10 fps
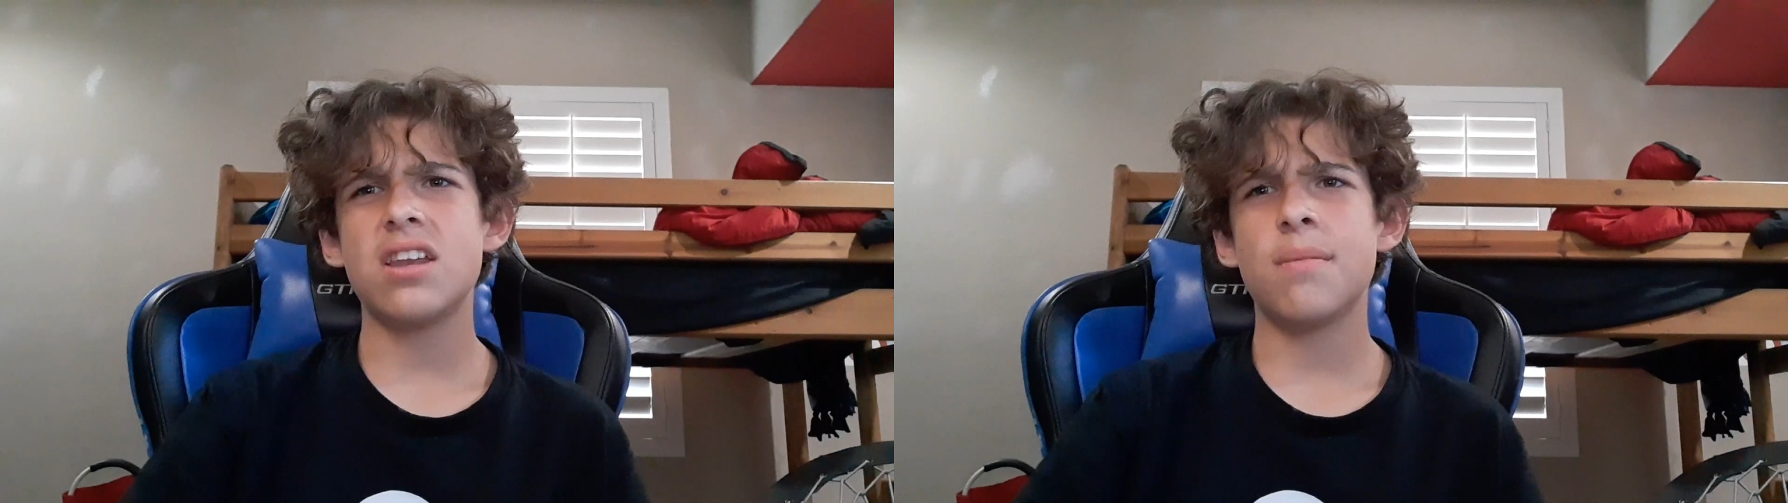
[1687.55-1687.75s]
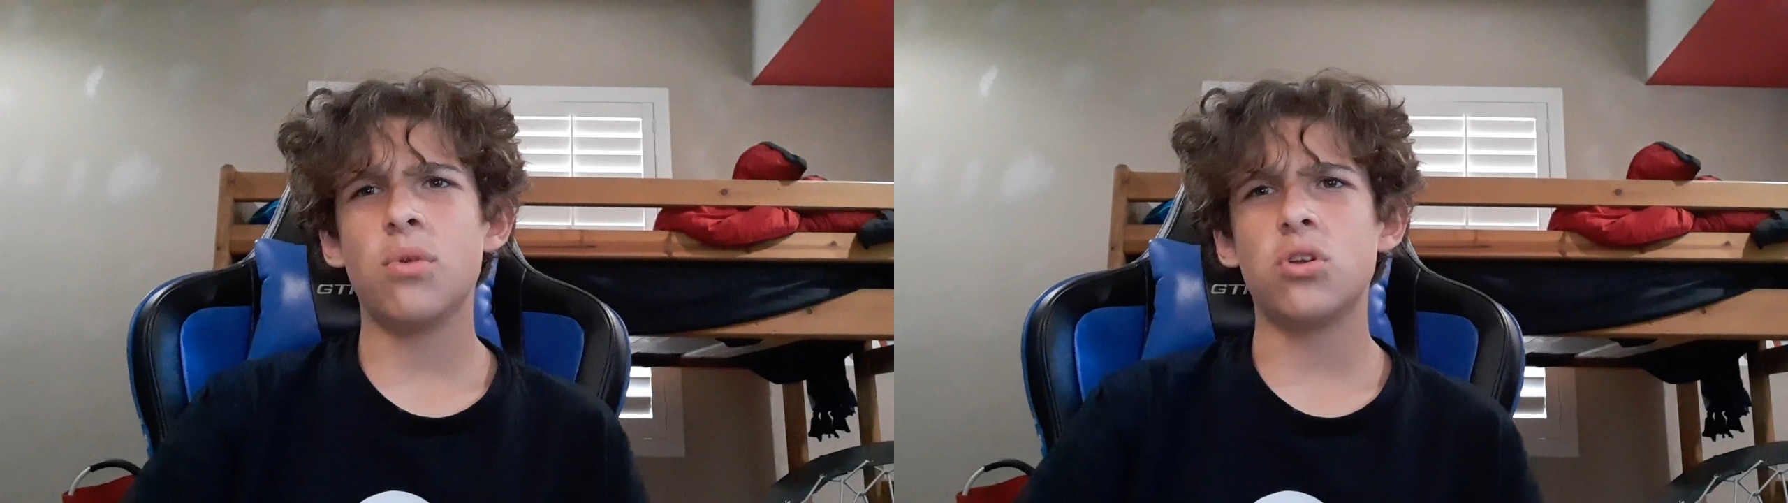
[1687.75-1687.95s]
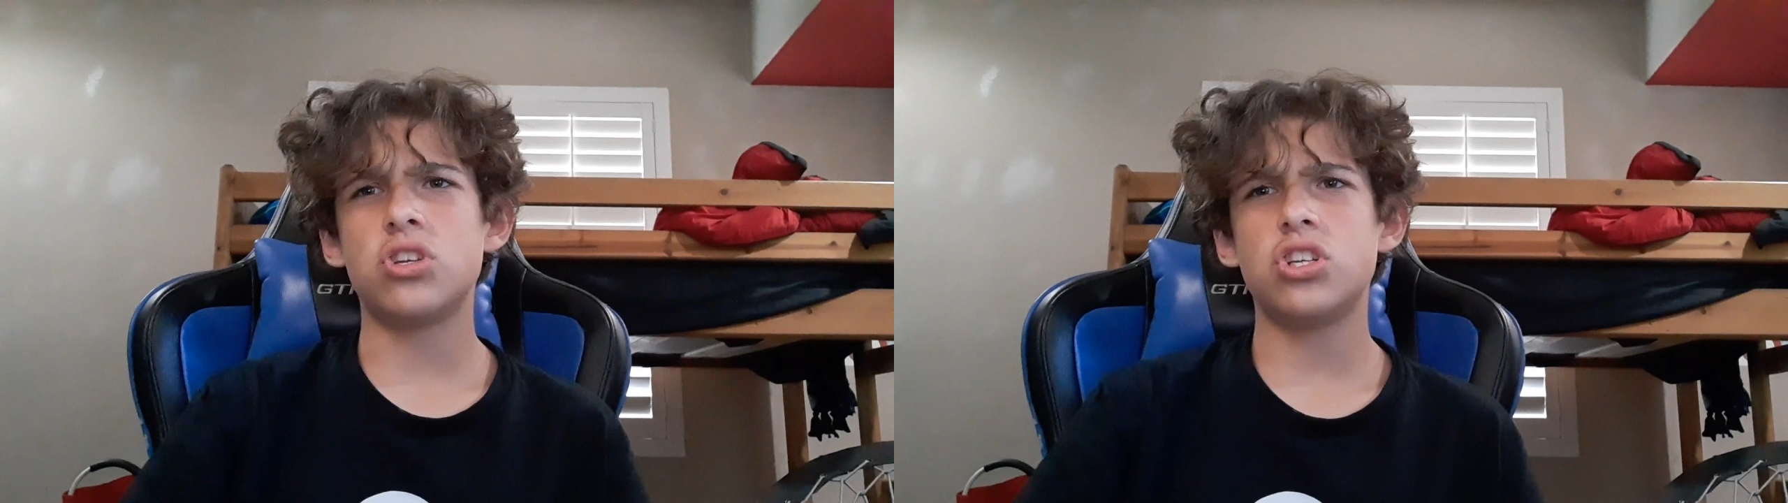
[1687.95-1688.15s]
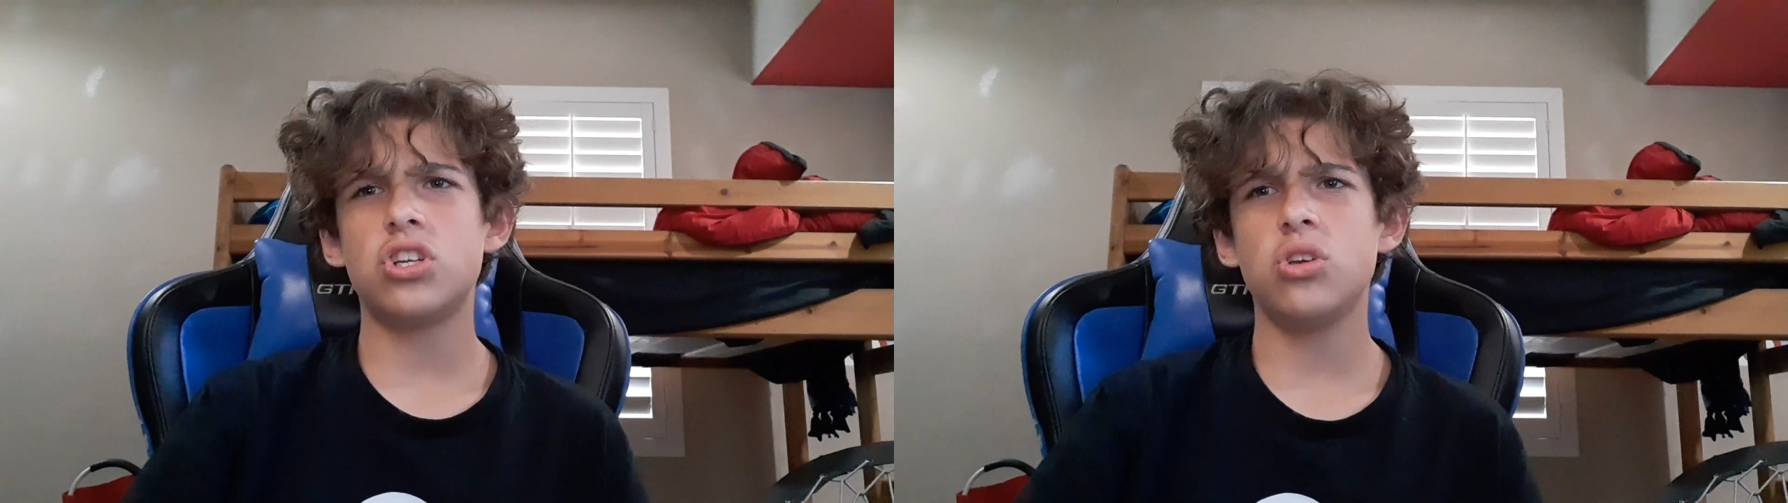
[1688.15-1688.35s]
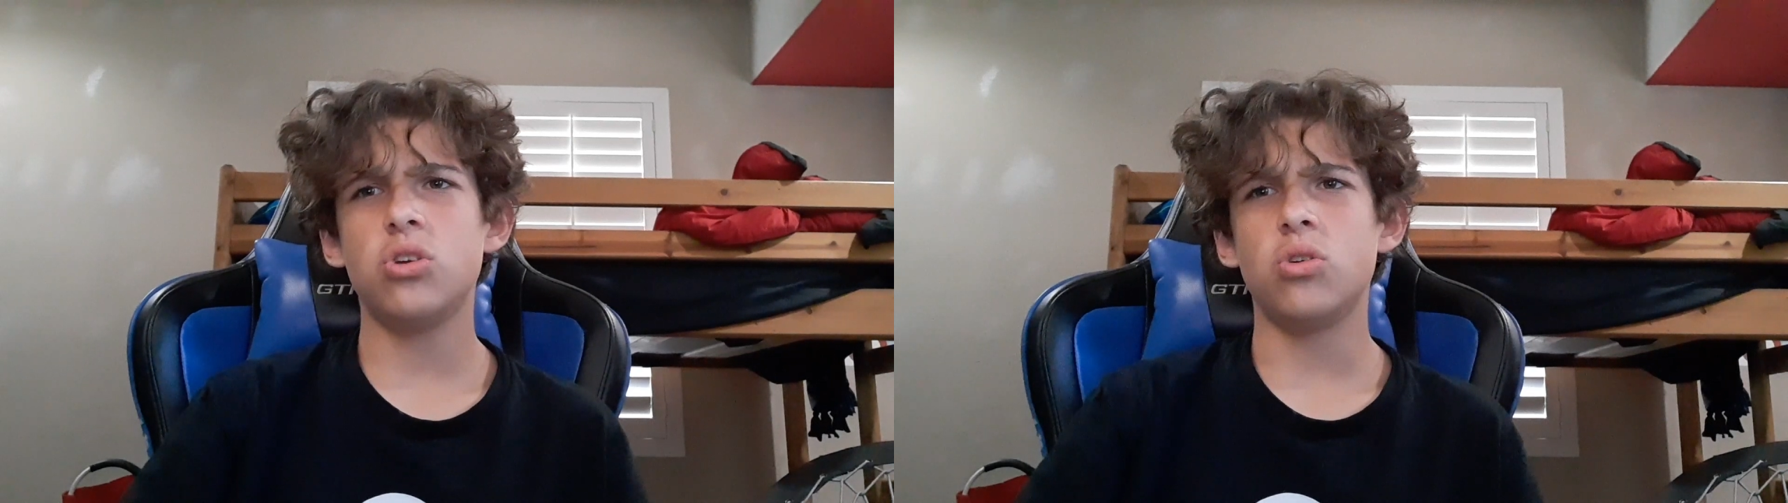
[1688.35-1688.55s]
number
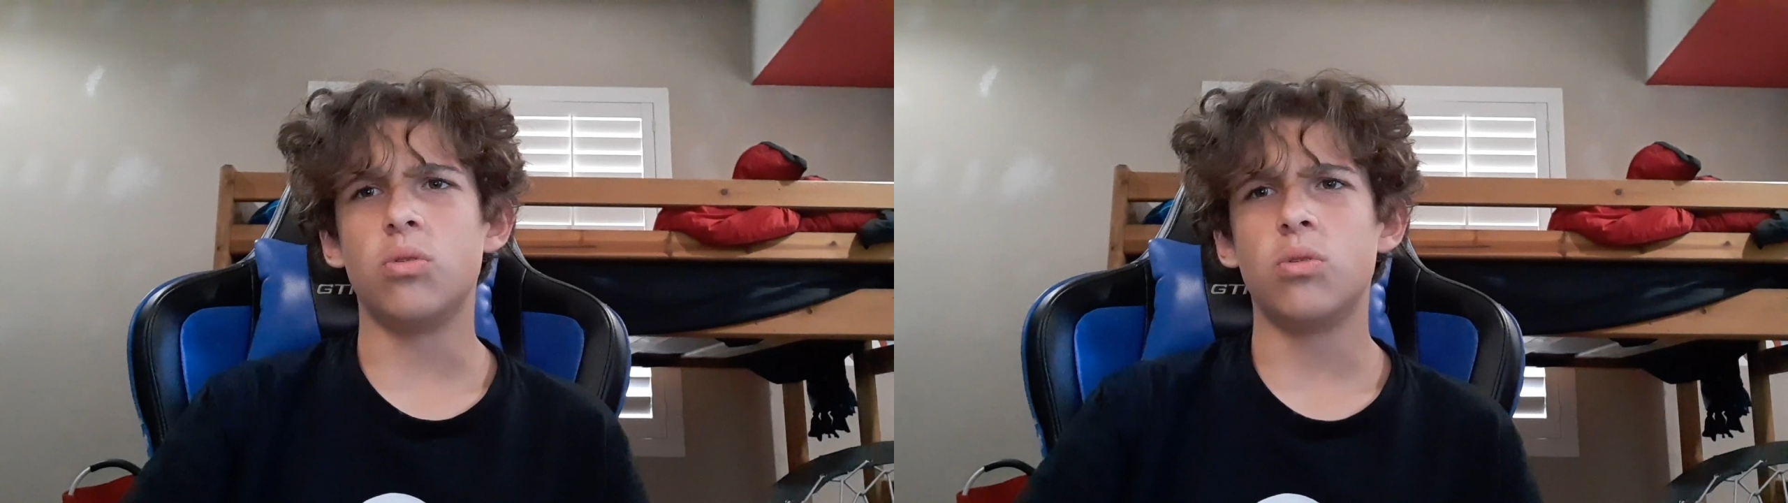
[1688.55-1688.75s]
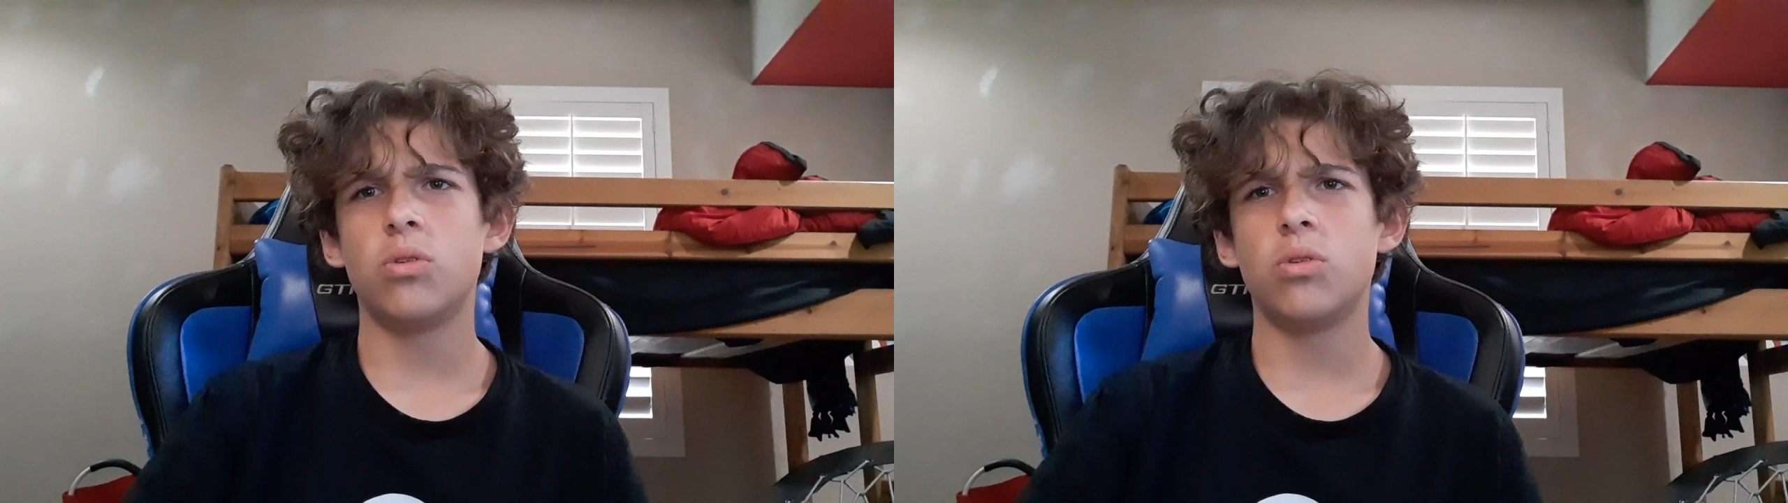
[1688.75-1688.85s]
2.